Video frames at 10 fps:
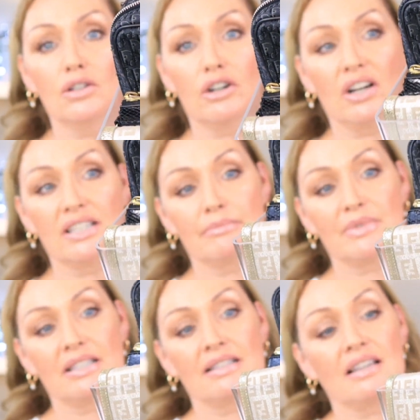all your
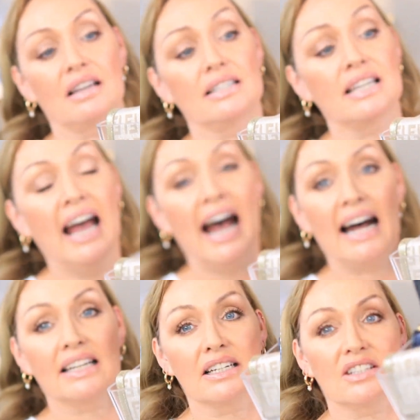items inside,
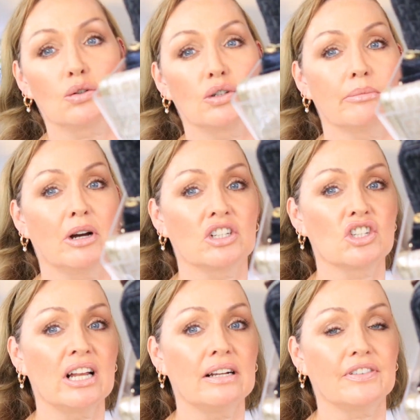and I store them on a
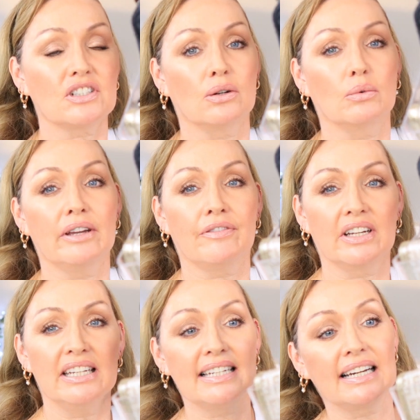shelf. So if
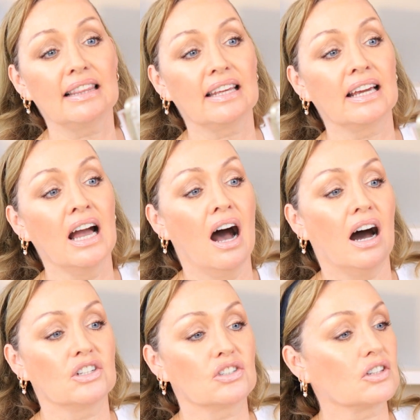I need anything,
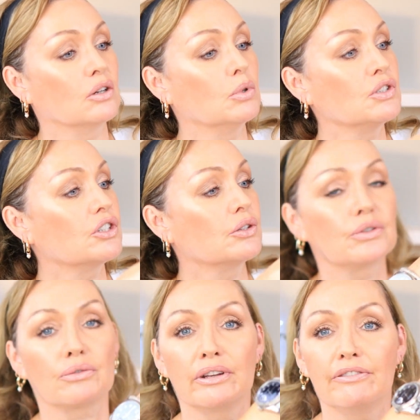I just go 1, 2,
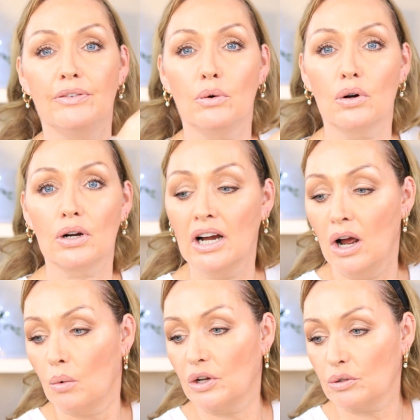3, 4.
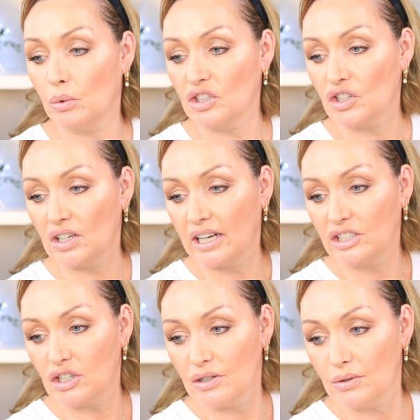Which one shall I
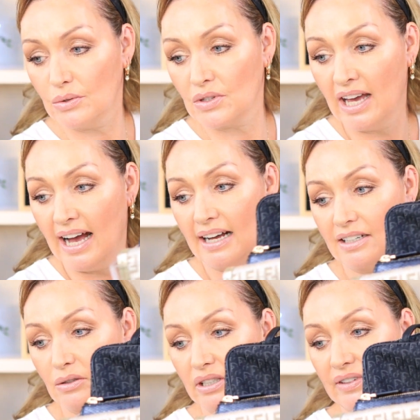choose?
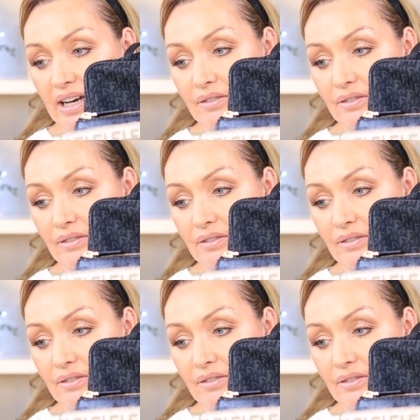I don't even